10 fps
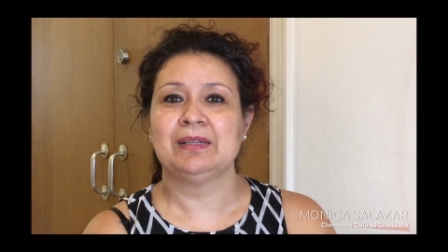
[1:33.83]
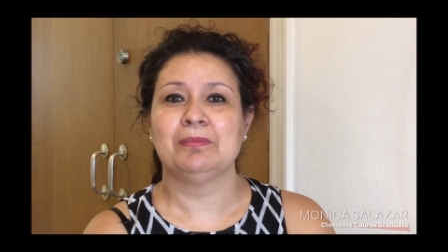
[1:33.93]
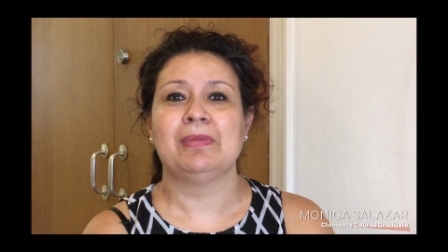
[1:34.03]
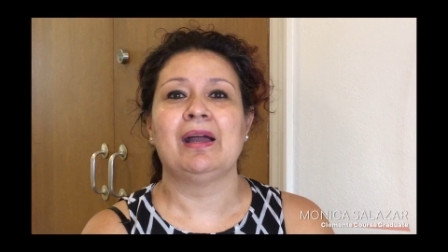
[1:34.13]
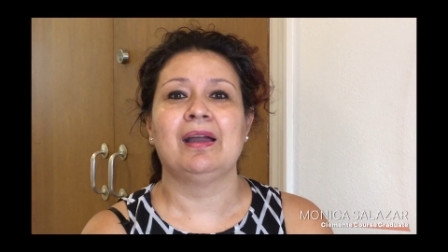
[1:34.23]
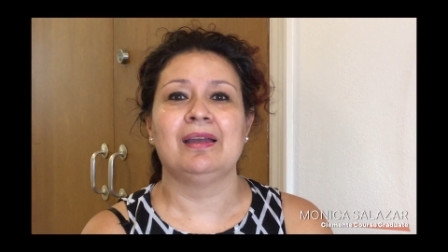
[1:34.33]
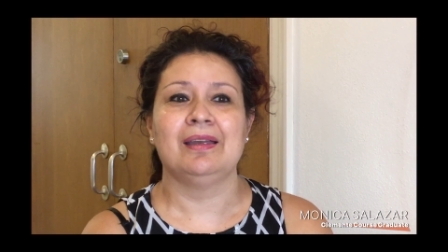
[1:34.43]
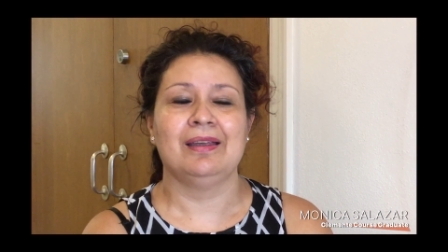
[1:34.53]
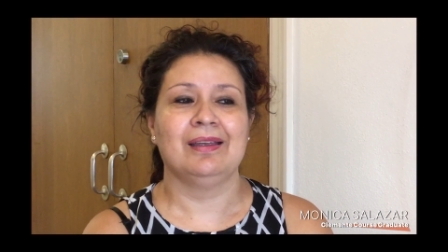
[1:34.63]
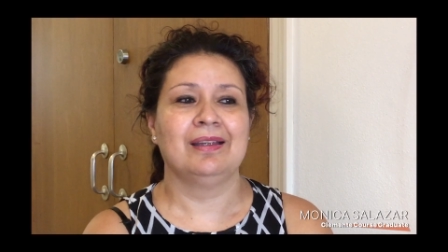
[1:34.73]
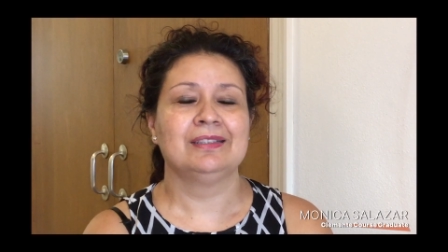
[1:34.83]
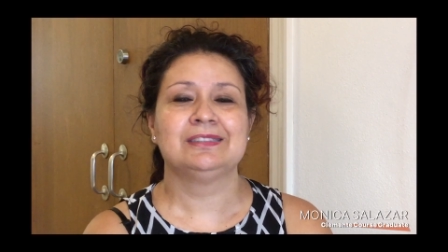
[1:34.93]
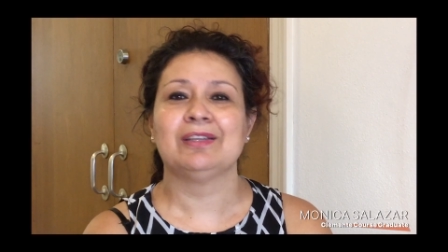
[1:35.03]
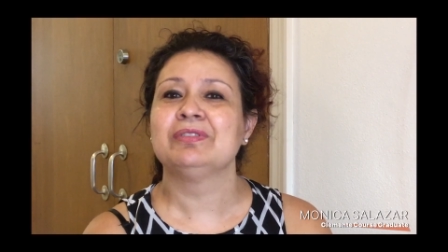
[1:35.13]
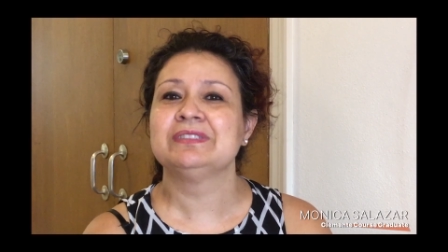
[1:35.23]
my
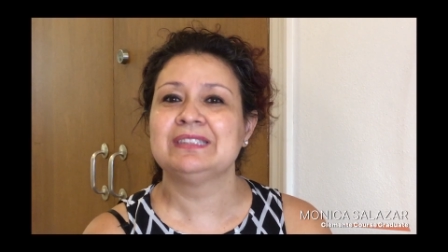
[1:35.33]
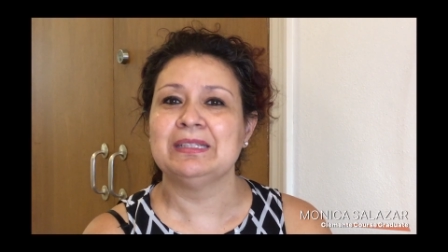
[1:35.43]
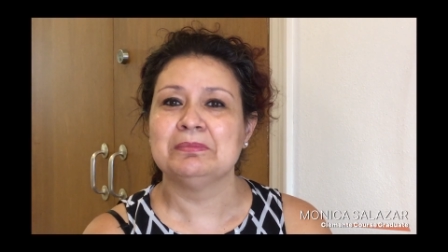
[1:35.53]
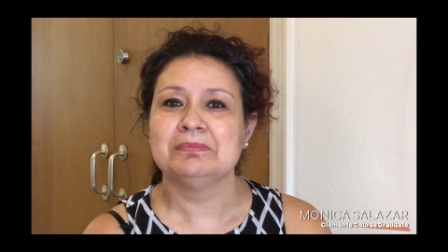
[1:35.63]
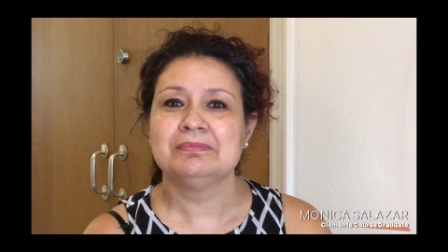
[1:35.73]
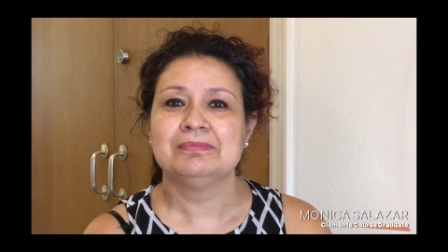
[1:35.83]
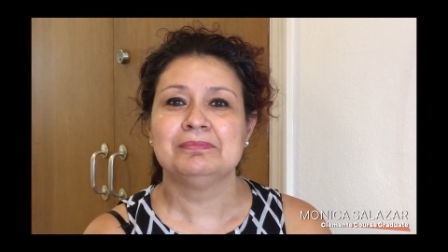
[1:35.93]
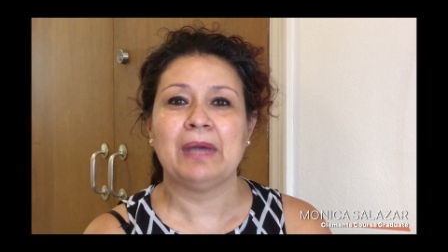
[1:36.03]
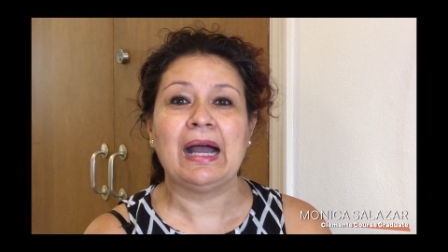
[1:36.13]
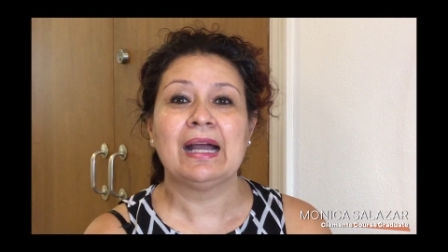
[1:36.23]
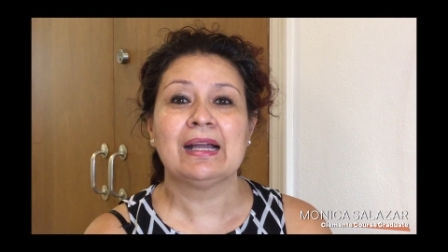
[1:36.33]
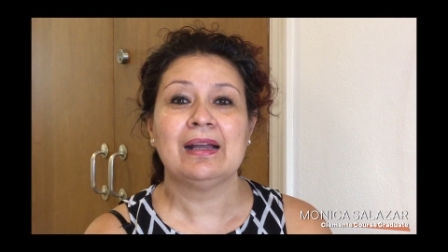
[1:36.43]
self-esteem back.